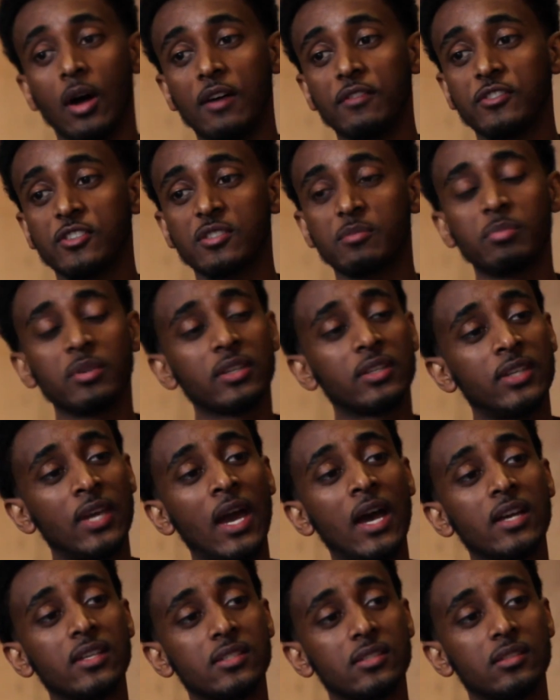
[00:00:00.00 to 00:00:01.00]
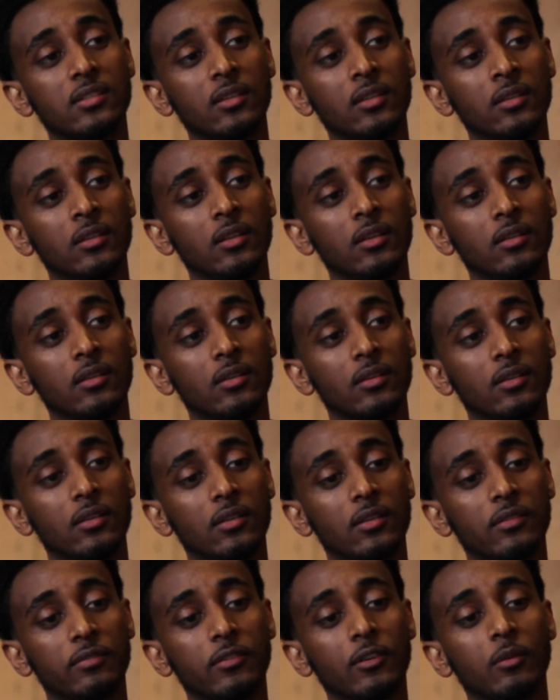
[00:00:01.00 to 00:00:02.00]
Well, I've just been cast in
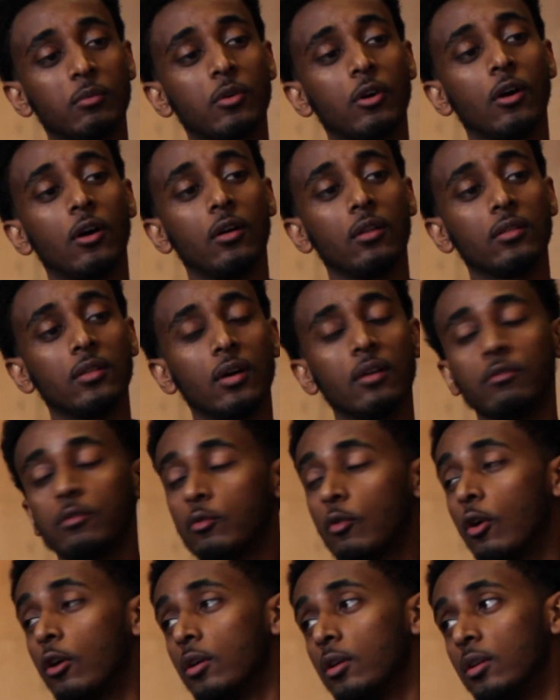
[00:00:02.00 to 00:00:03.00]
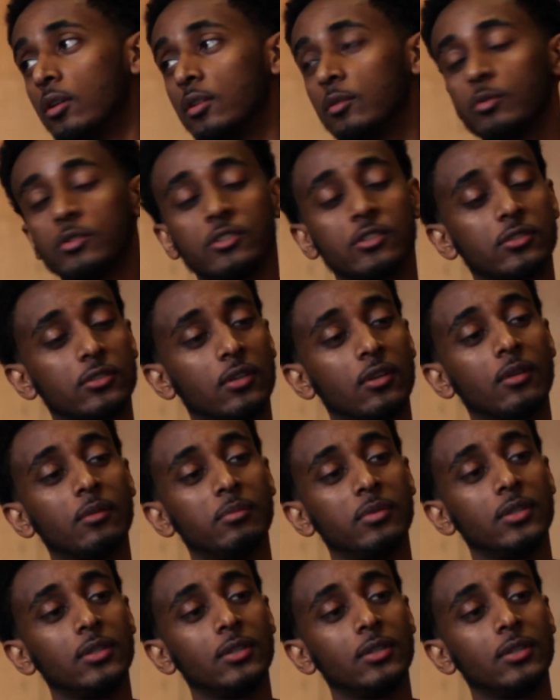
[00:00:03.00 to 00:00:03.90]
a film called Love Royal, which is going to